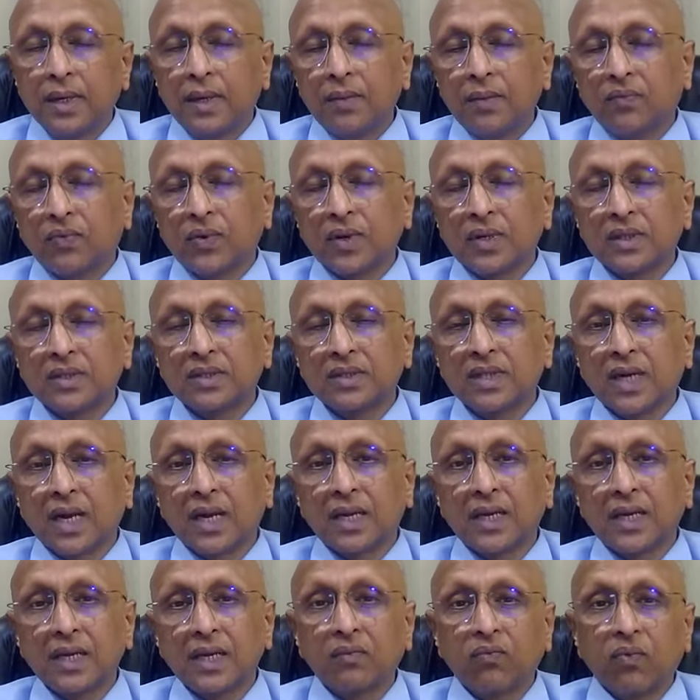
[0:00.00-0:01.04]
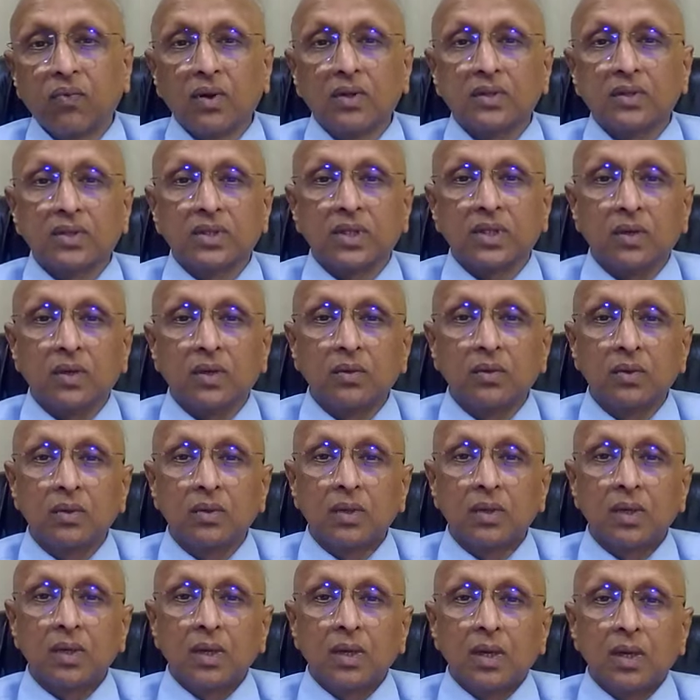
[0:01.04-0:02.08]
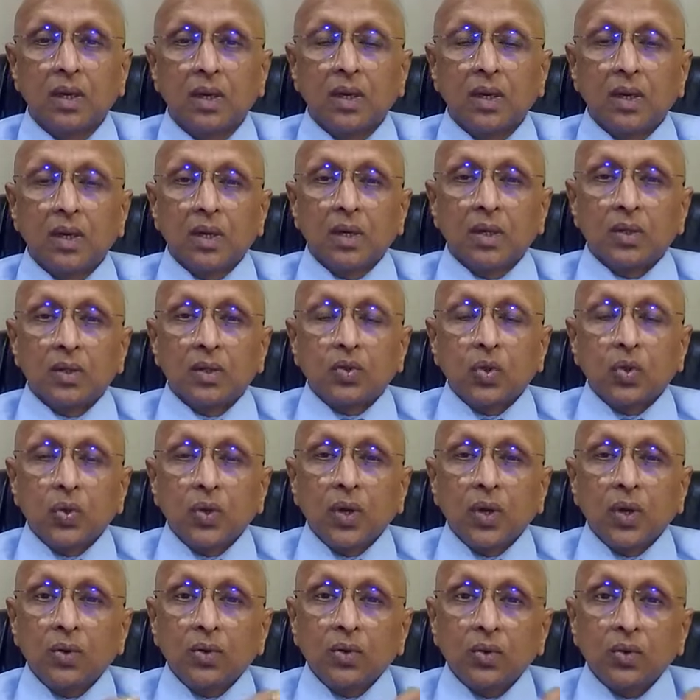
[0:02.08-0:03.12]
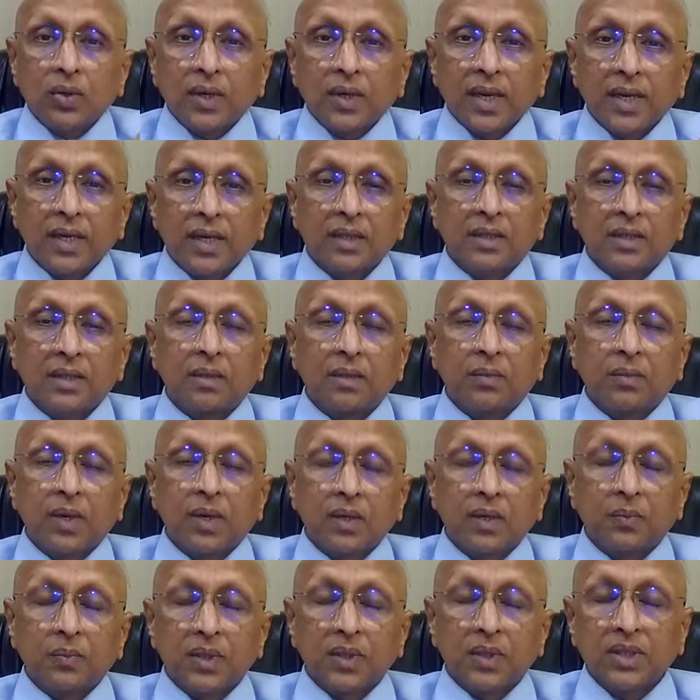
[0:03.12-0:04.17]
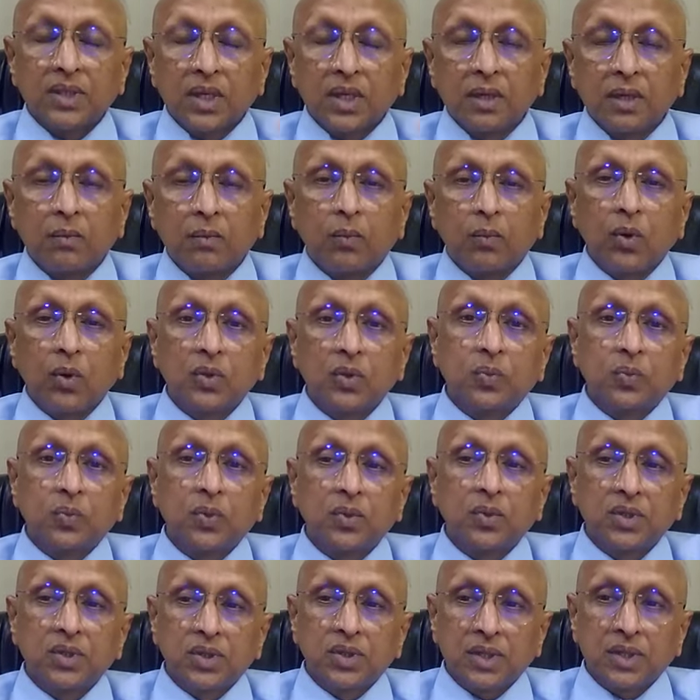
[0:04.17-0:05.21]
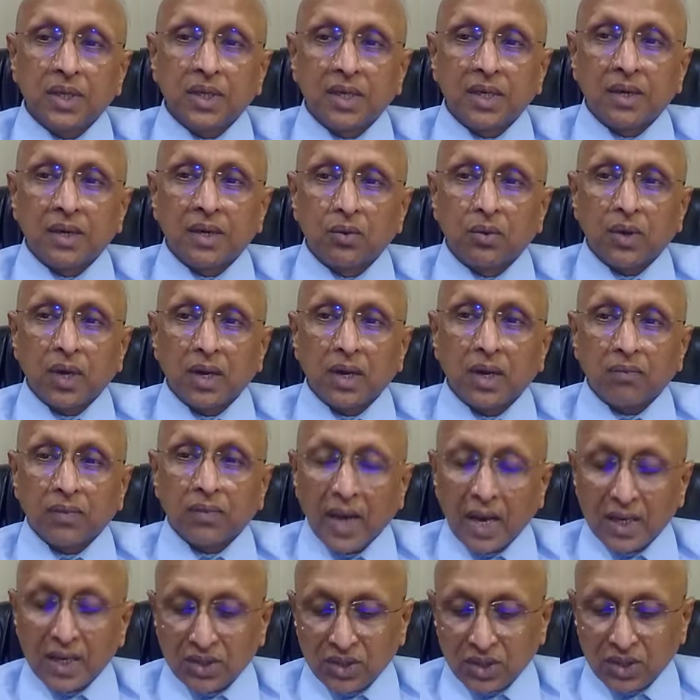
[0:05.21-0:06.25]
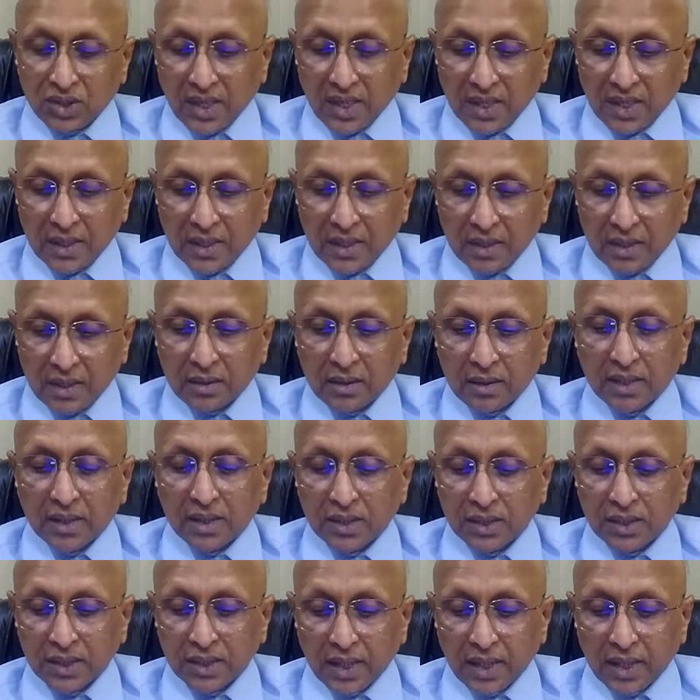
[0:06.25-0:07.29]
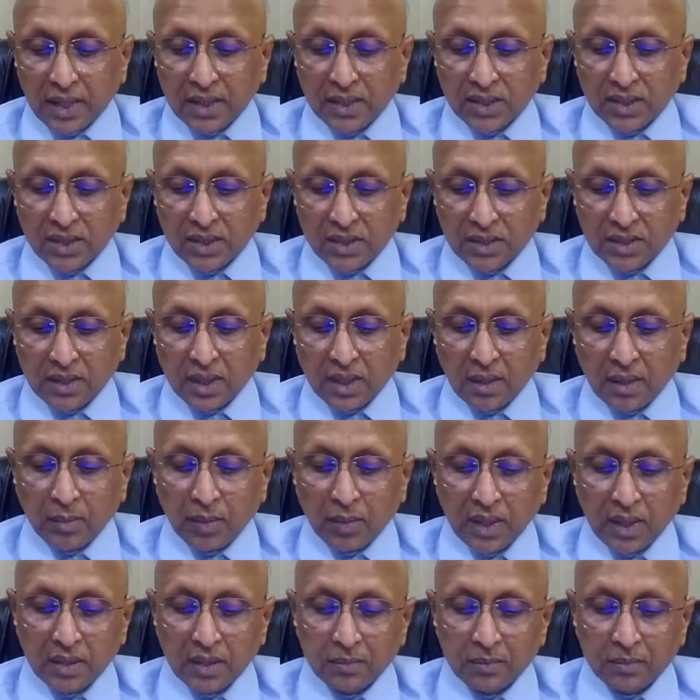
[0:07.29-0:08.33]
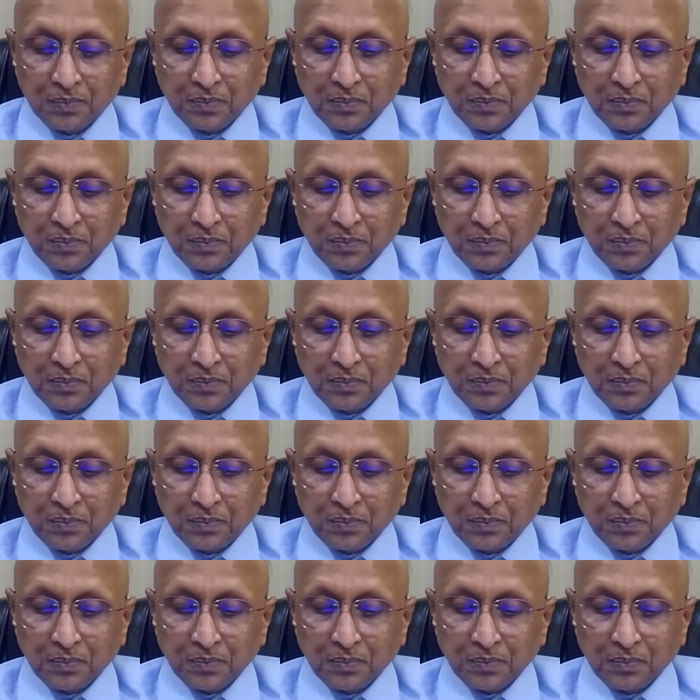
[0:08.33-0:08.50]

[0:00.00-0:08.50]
difference and it falls down. So you have to take the blood pressure in both positions and you can catch that. The digitalis is the remedy.